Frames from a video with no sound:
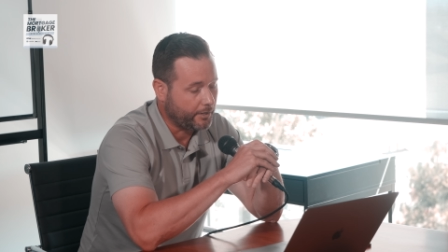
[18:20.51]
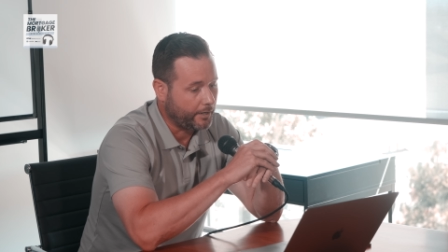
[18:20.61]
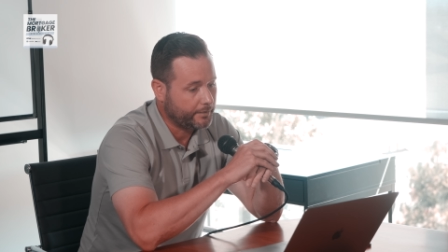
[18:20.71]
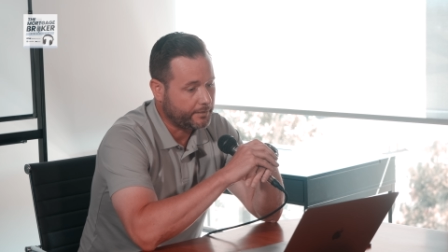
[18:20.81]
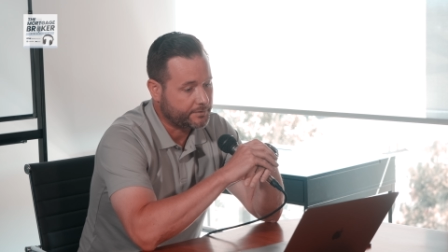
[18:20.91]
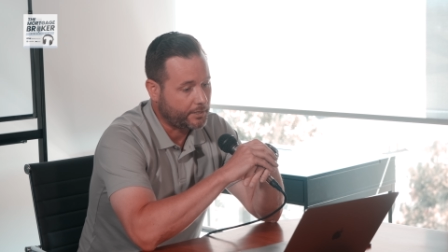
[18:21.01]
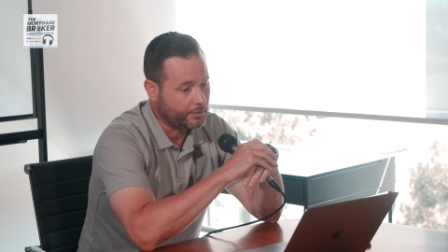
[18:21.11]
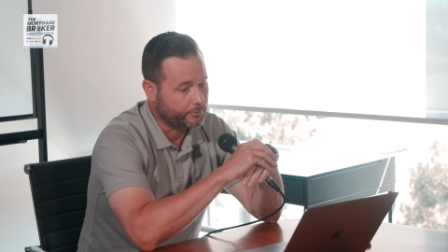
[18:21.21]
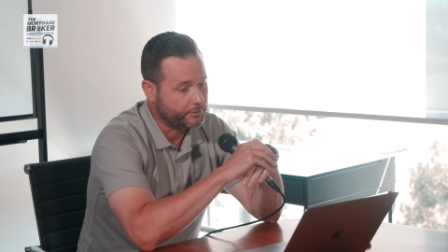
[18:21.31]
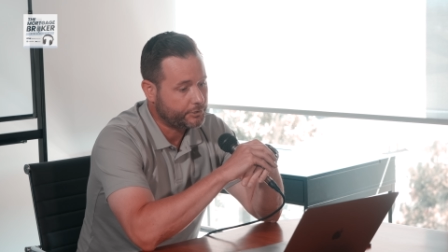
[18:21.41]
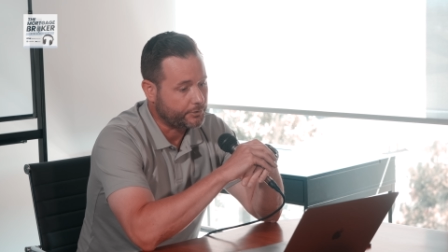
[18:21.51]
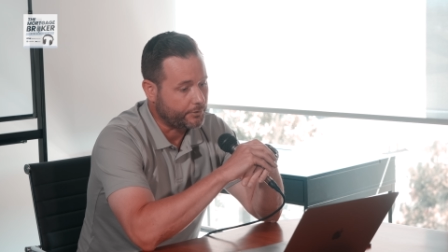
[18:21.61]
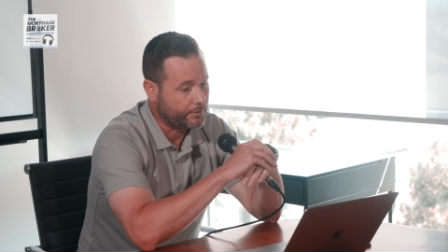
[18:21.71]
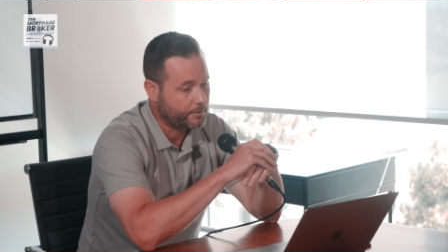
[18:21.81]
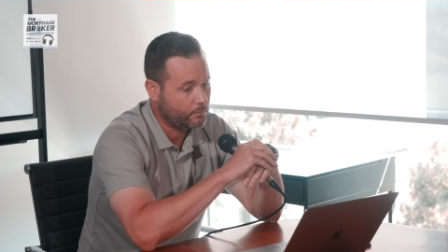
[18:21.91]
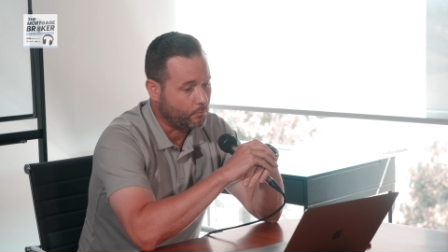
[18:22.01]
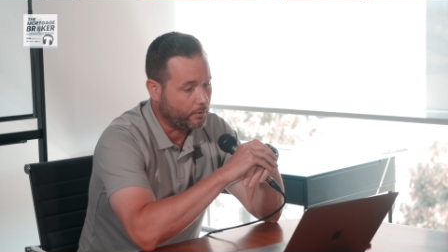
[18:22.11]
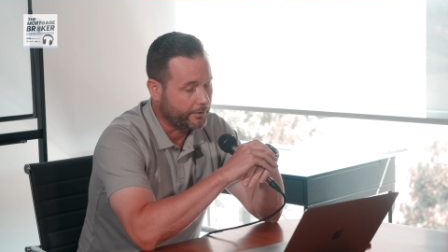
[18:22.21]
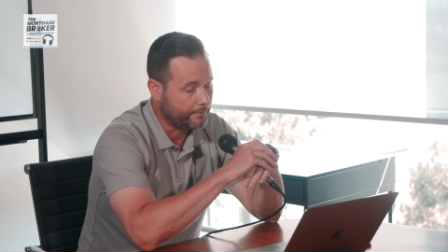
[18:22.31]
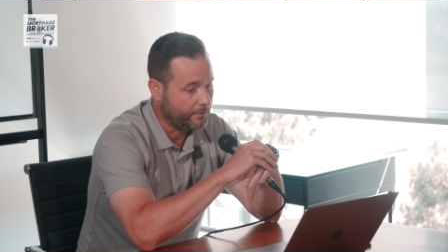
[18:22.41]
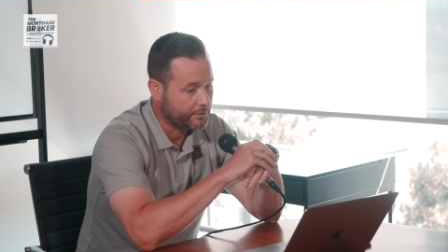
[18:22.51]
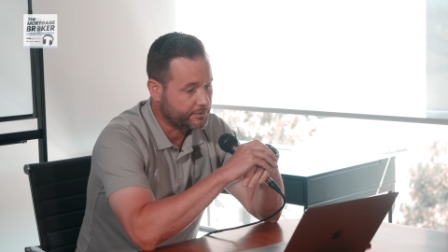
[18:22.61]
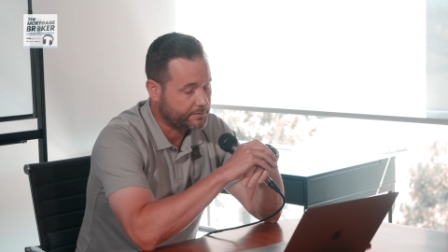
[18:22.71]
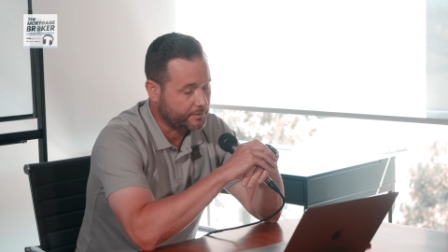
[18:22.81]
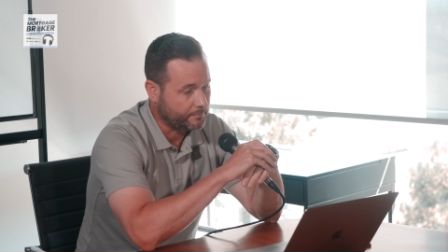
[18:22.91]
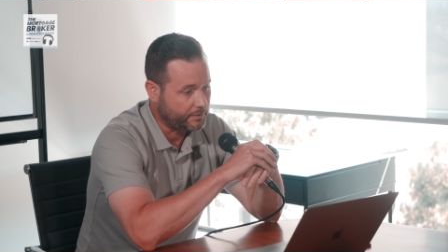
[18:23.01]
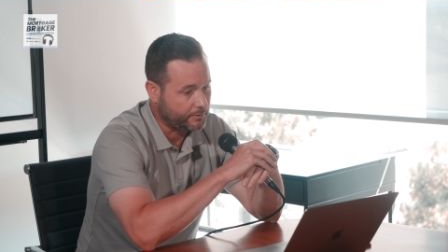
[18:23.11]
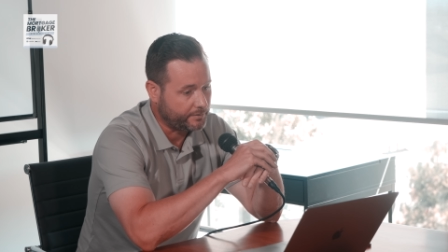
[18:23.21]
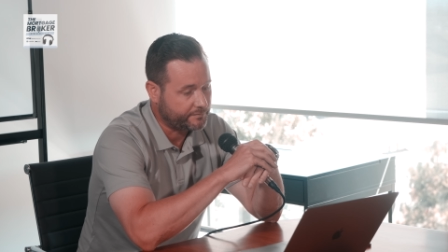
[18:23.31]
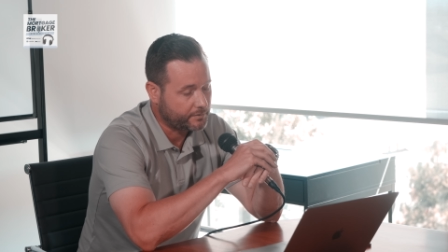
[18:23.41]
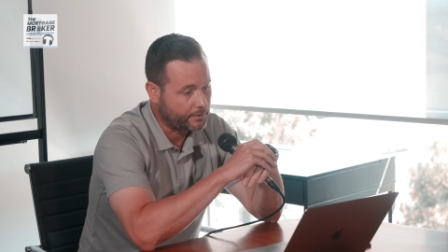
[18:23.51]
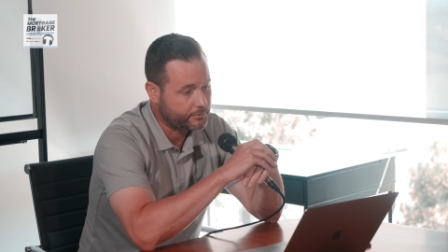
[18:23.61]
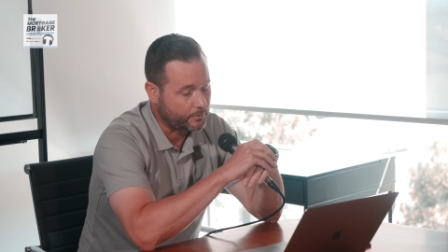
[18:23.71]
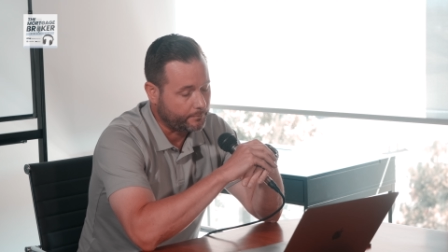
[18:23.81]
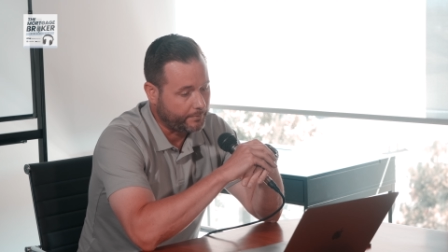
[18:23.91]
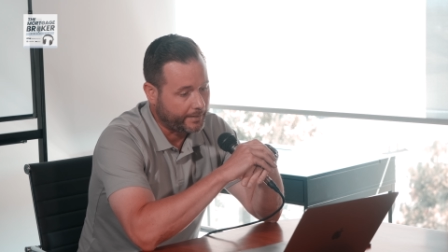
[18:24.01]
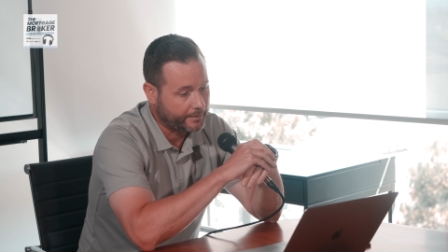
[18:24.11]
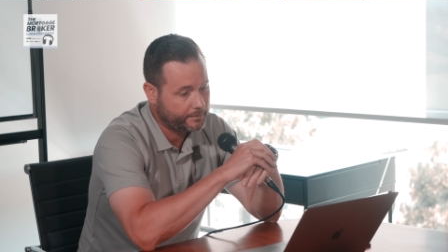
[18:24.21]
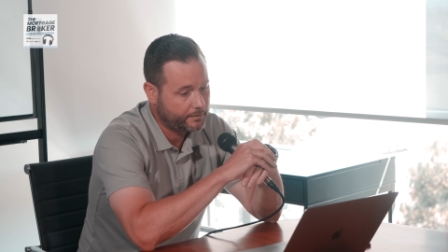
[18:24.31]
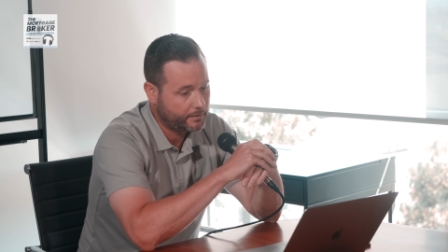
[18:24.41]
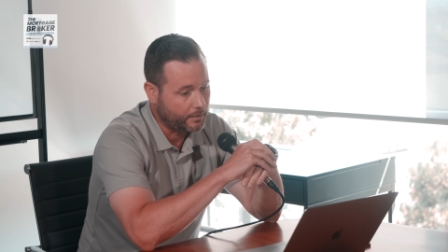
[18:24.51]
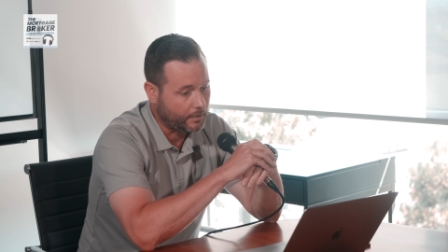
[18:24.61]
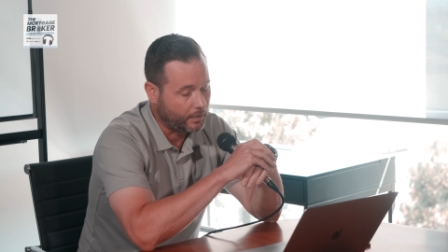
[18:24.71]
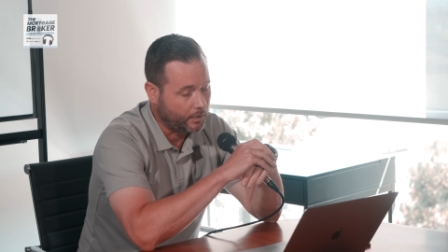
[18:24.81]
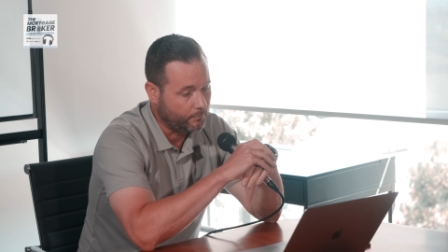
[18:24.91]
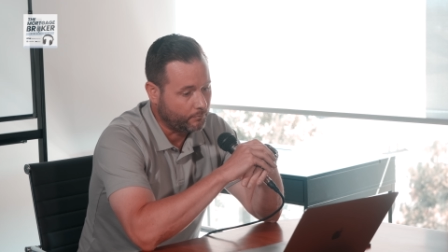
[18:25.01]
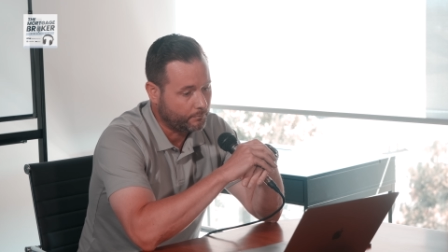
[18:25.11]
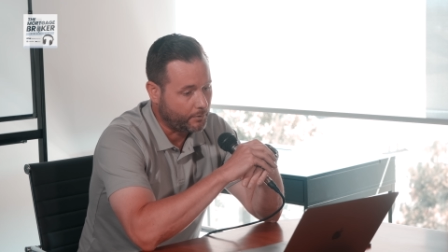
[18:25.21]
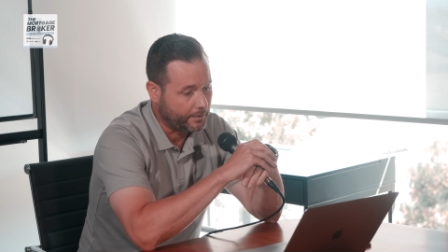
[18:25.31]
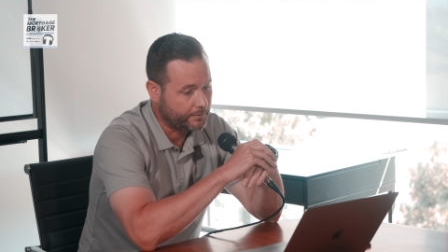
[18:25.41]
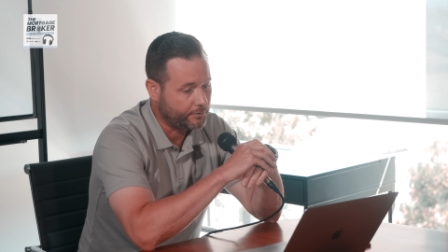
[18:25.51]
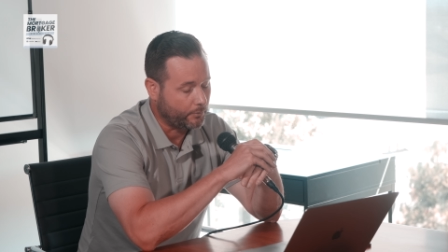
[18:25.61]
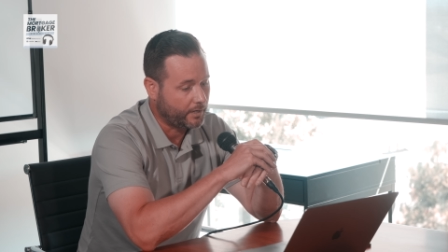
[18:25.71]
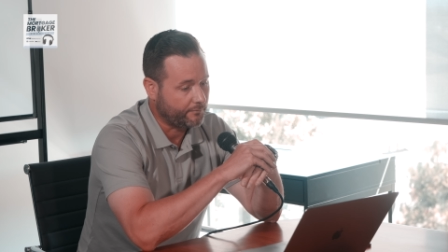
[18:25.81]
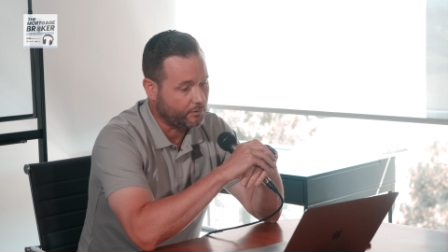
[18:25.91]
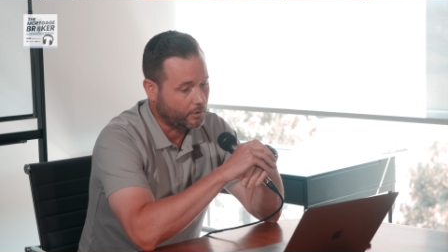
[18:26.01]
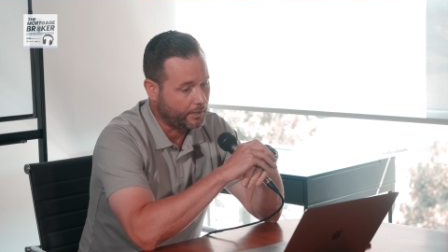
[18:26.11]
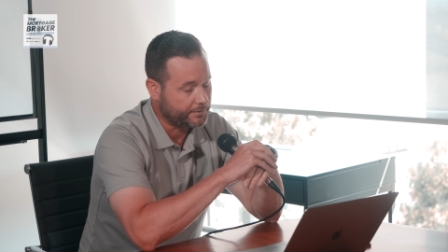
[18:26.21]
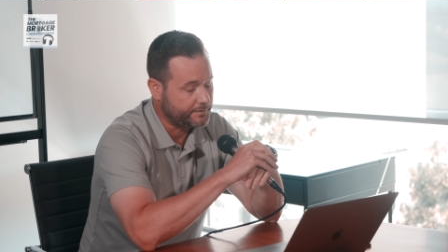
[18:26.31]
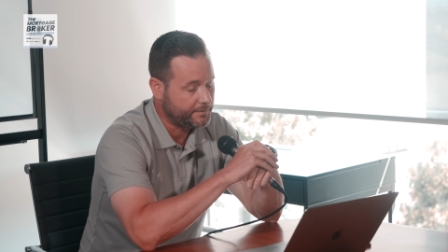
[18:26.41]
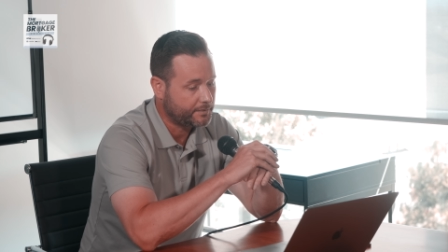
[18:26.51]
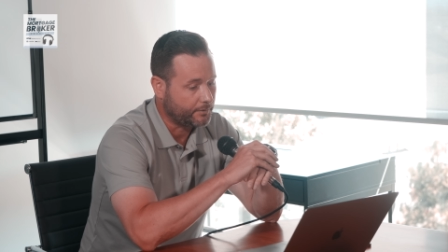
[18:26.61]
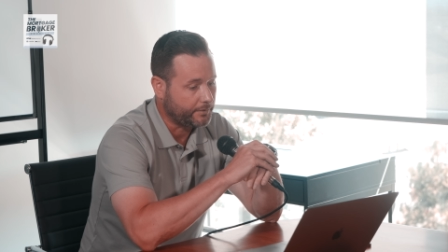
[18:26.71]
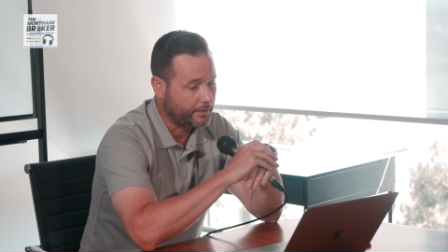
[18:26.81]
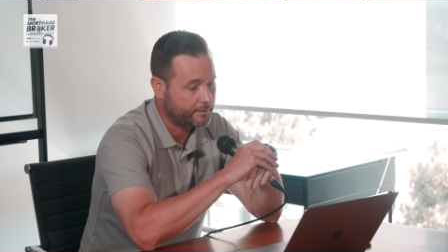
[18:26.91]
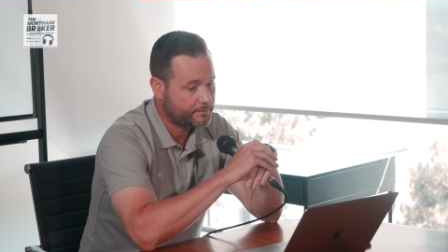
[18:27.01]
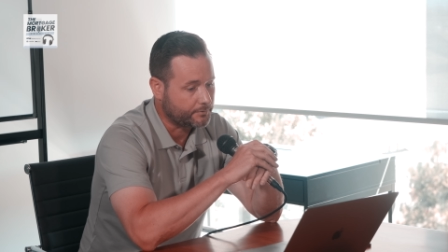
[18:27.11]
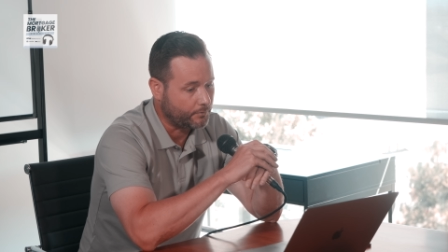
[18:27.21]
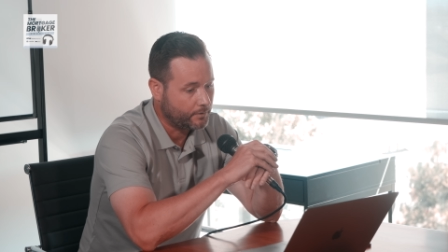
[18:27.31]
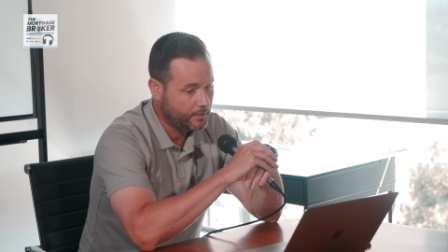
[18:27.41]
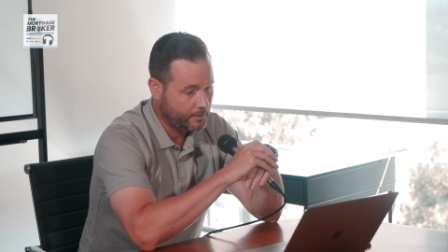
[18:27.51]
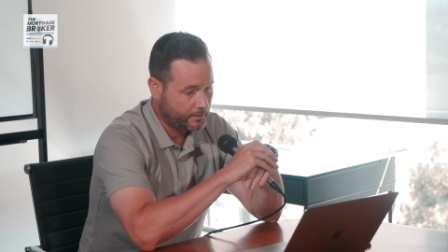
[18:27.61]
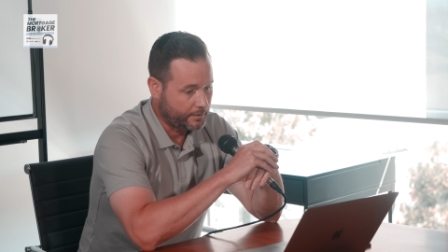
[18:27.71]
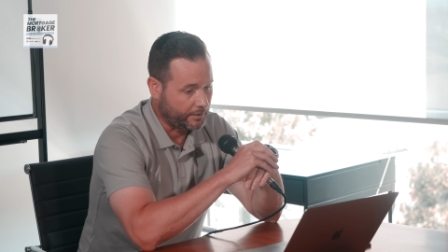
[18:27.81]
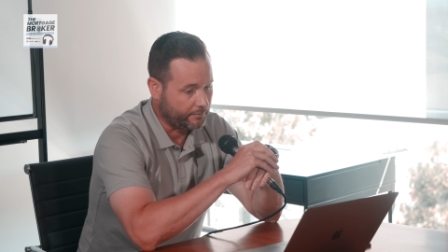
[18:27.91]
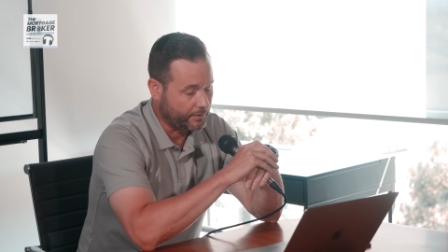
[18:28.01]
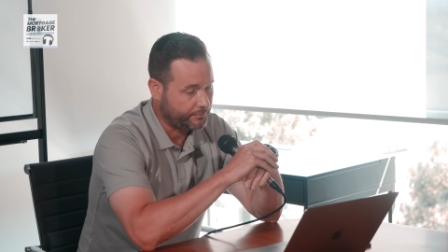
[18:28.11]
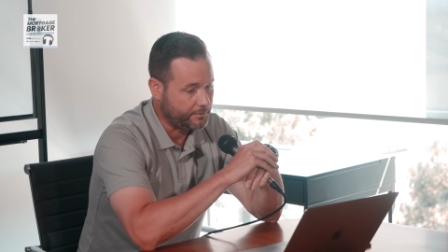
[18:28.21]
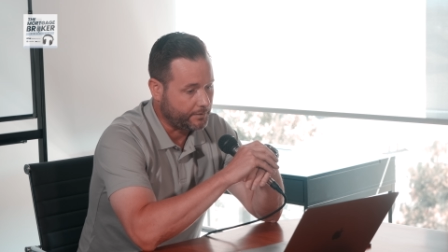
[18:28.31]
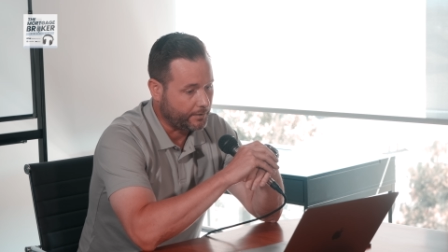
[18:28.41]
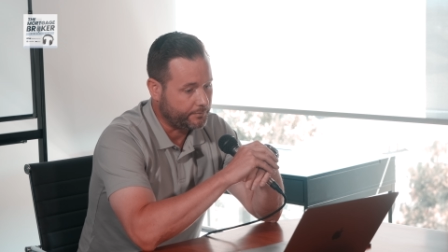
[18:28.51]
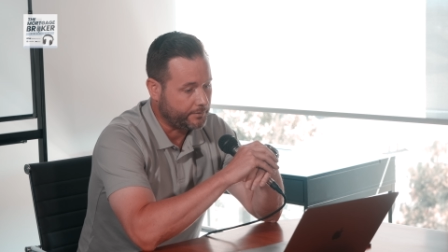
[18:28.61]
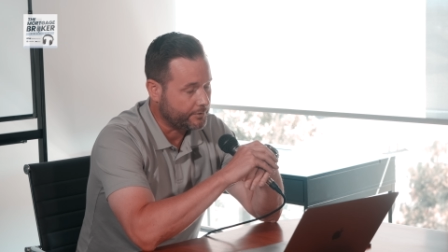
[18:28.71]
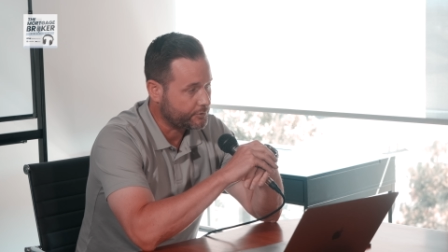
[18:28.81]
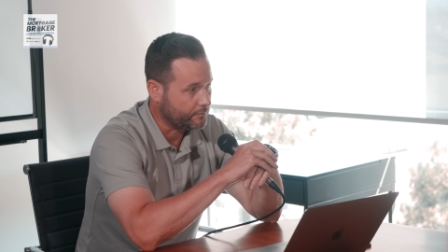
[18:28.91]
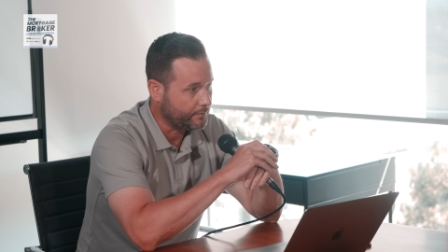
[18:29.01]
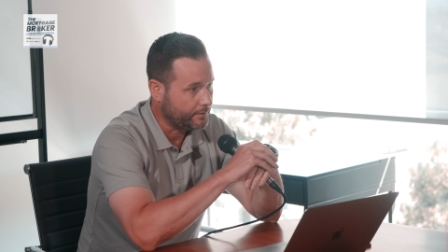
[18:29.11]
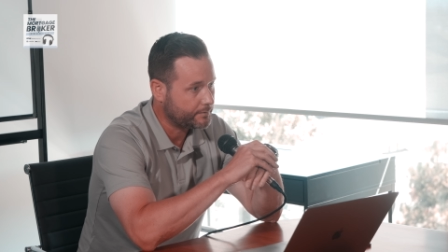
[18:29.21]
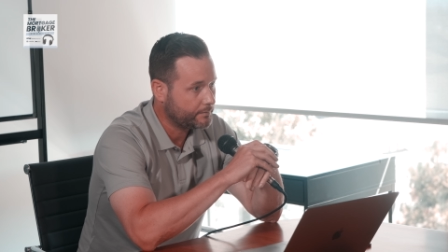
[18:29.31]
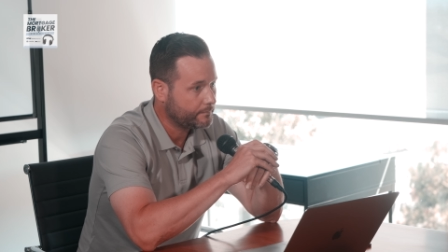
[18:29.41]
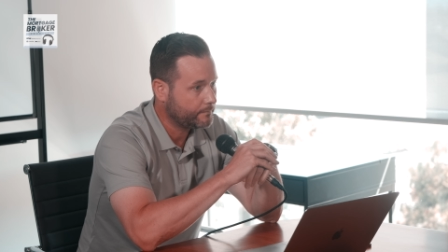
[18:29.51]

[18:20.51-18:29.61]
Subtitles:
Not entirely sure what our budget's going to be. We've talked to our bank, but don't have a lot of detail yet. So kind of at the initial phase.